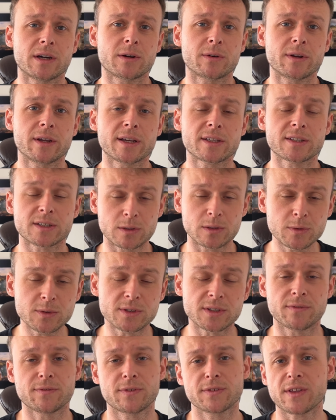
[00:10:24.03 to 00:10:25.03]
our
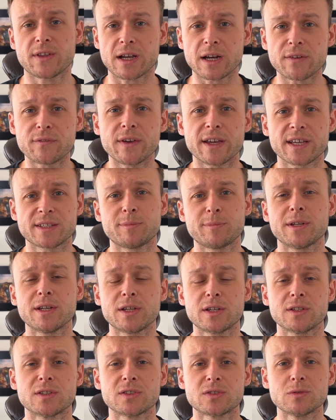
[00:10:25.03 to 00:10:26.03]
exclusive photography
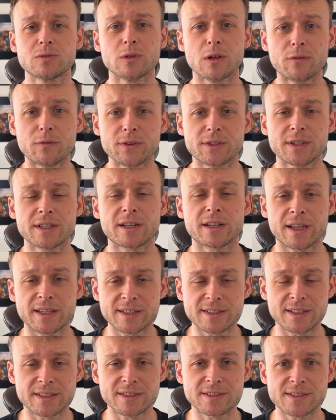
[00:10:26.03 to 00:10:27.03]
expeditions to Lofoten
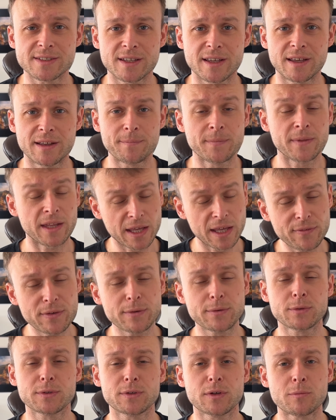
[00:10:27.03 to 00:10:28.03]
Islands? If
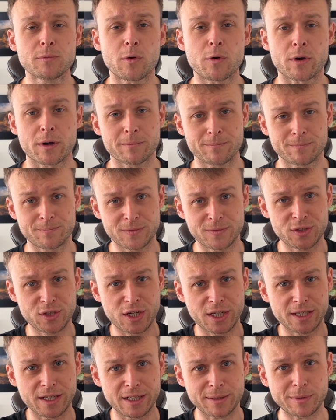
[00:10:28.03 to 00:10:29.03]
you want to know more,
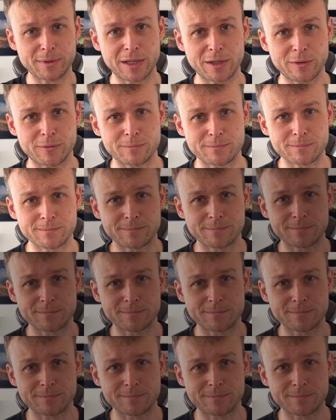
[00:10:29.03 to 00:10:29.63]
check the link below.